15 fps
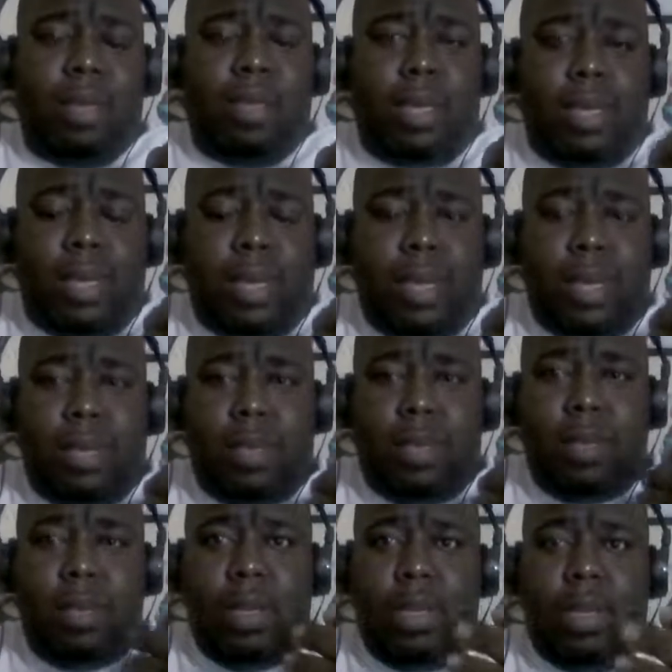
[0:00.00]
the
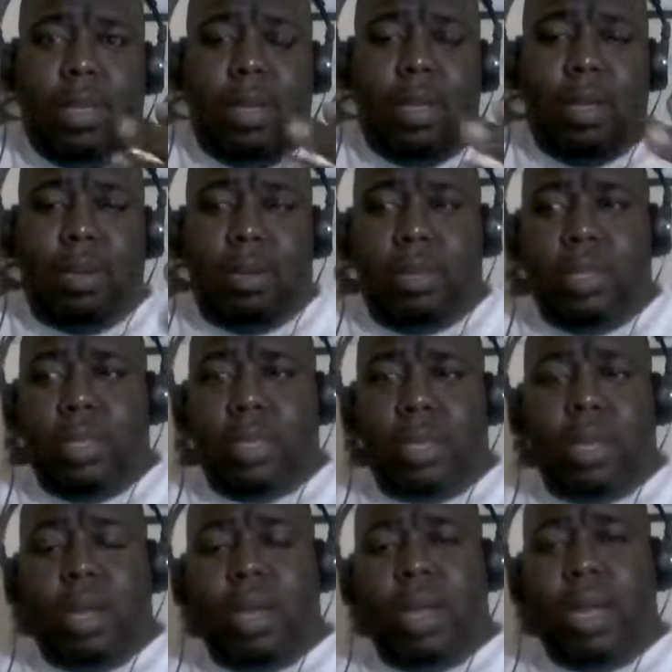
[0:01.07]

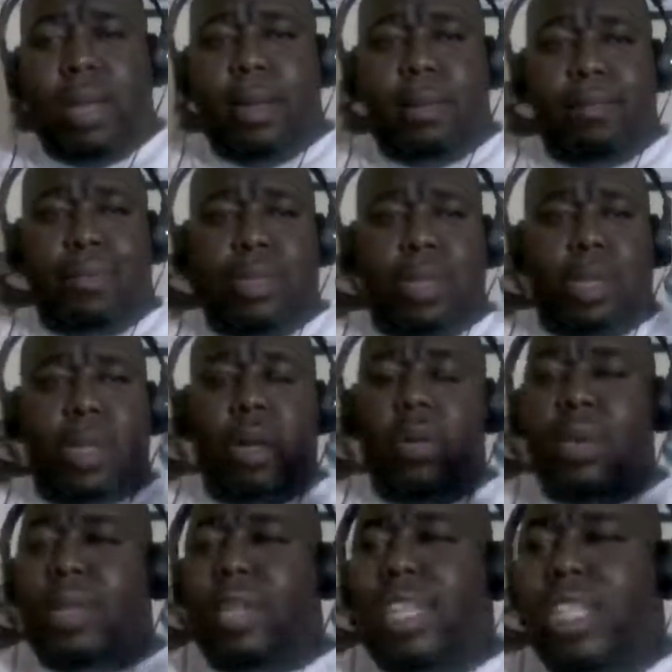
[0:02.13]
the
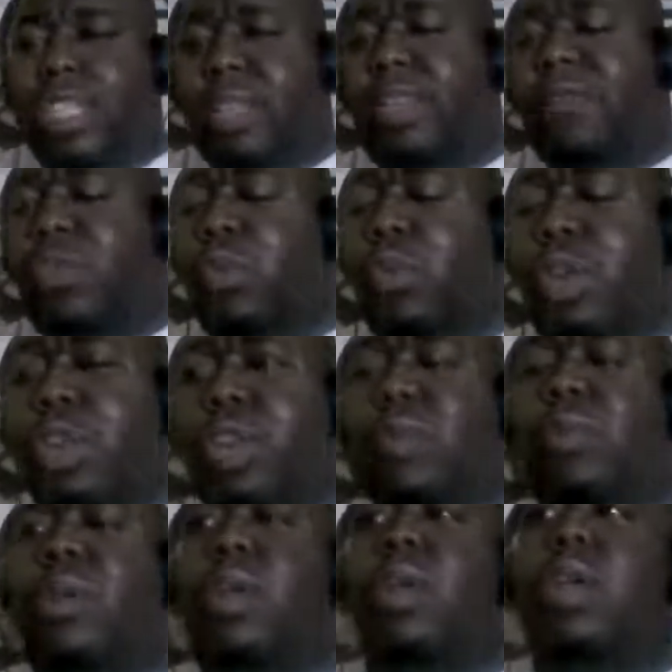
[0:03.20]
coalition, if you
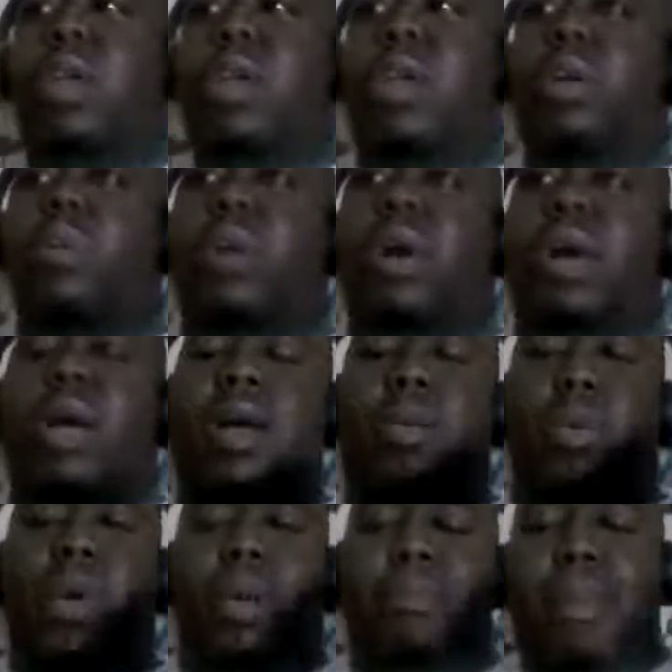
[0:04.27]
will,
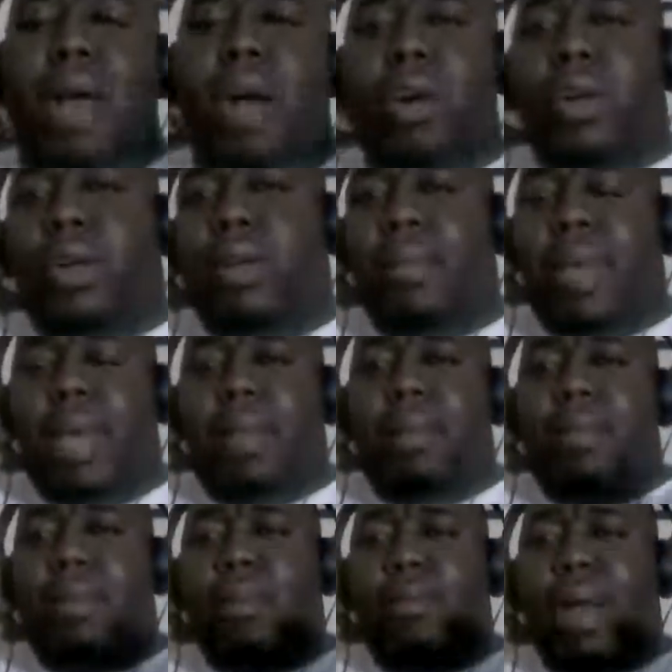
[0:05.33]
when Malcolm
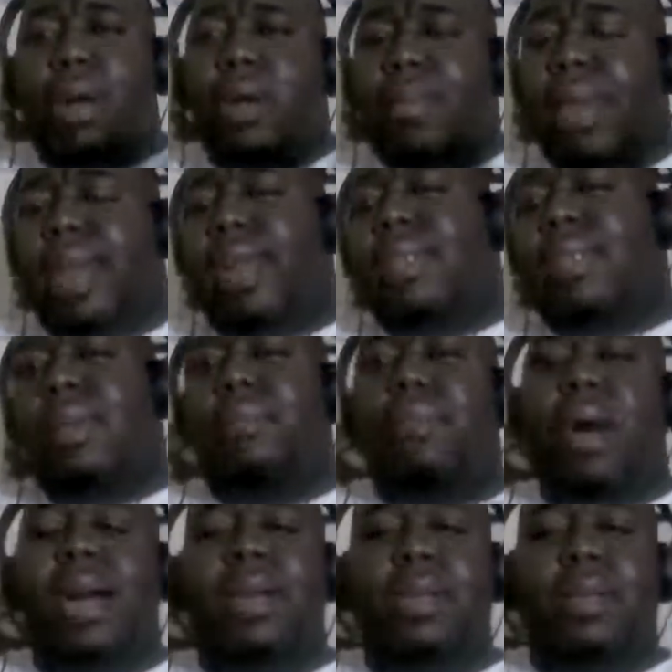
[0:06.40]
X and
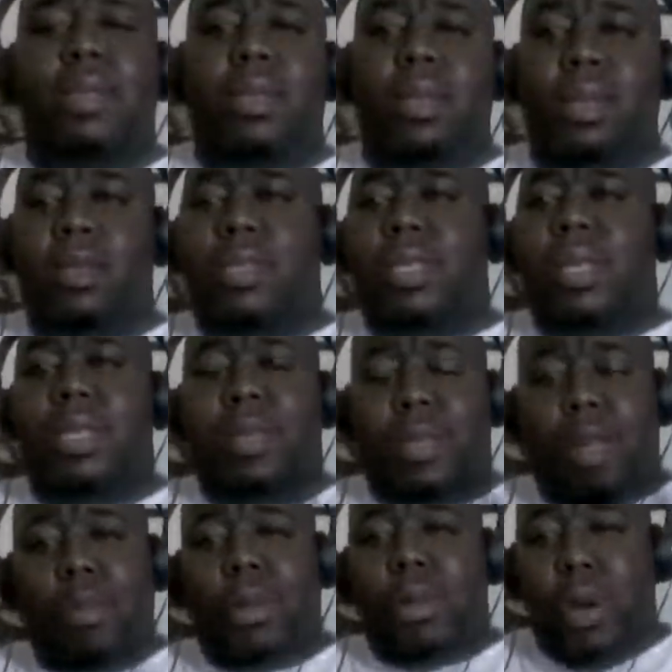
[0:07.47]
Martin said that
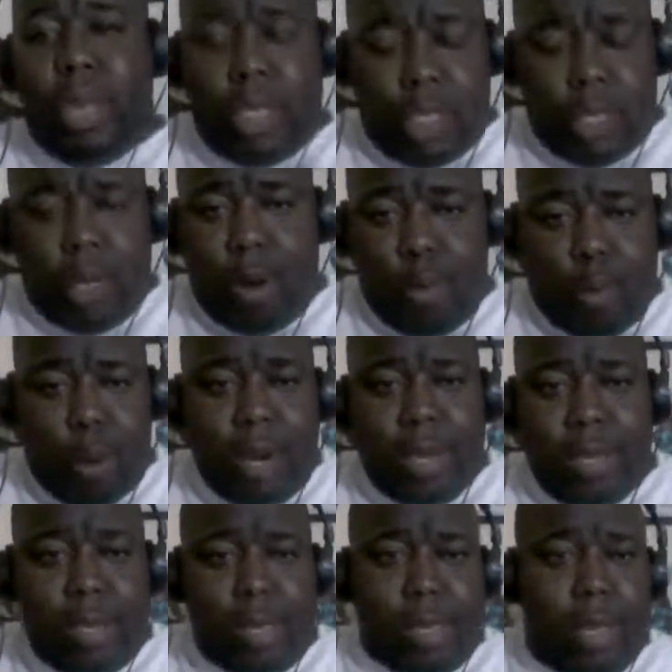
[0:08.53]
they were going to start
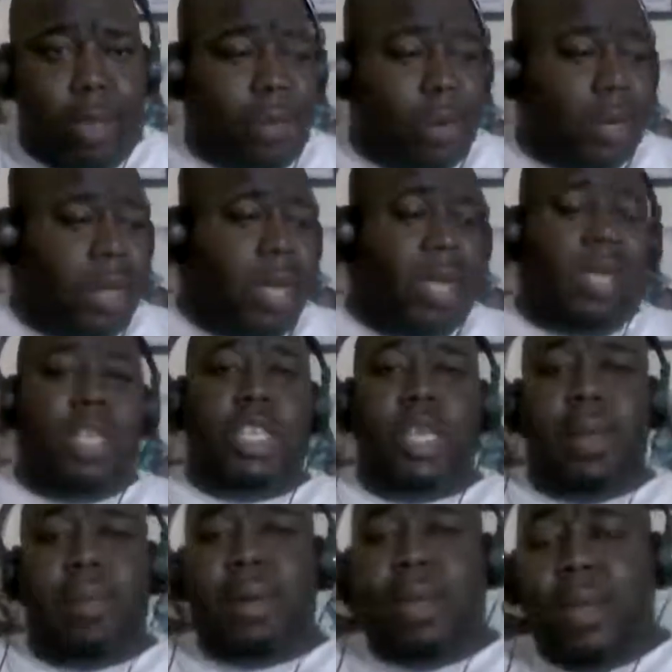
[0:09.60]
working together.
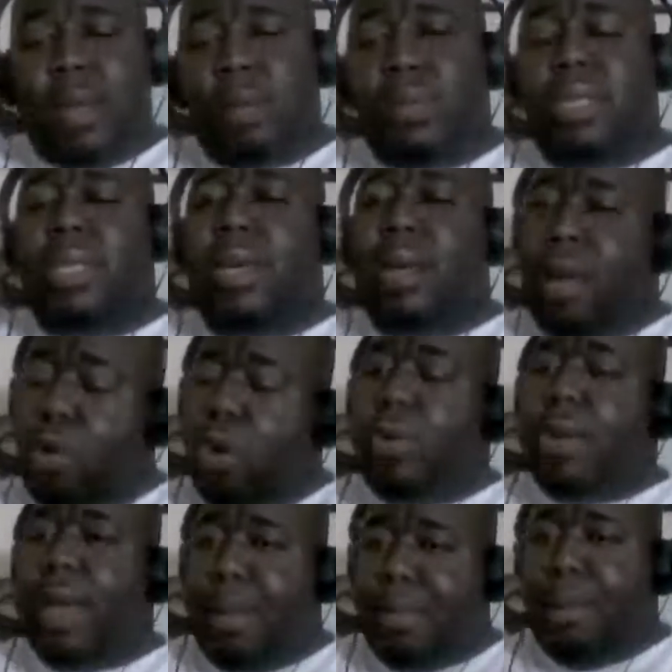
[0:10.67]
Sam Cooke would say, "Oh,
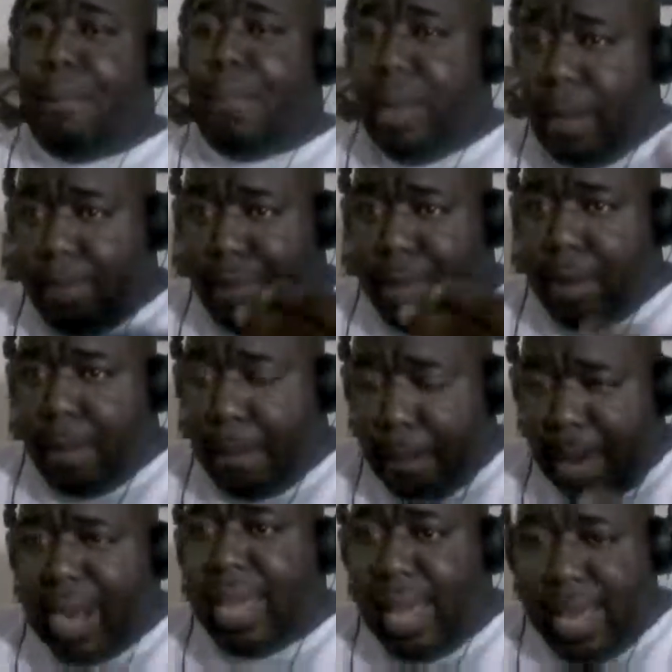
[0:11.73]
okay, I'm going to put
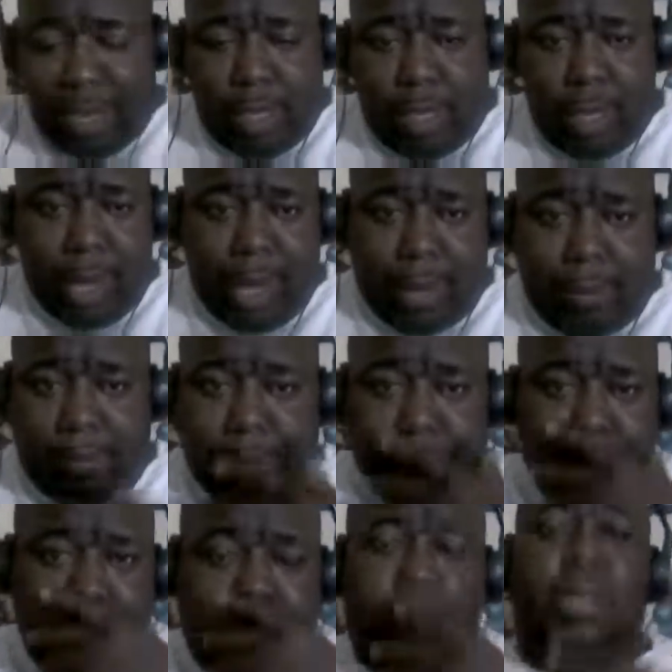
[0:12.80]
money into that."
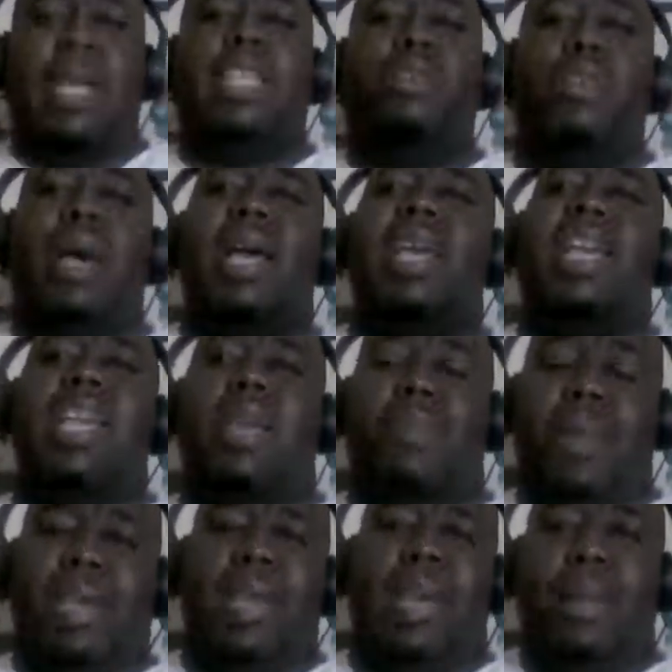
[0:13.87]
So that's why he
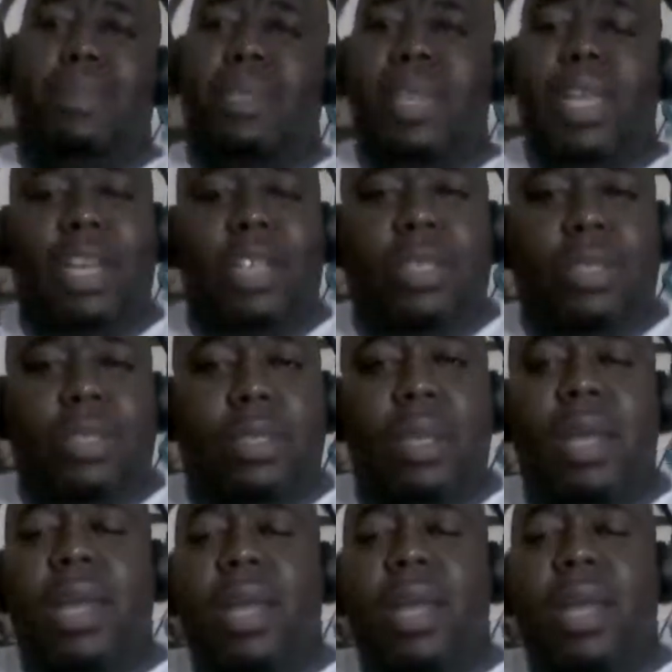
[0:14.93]
became dangerous.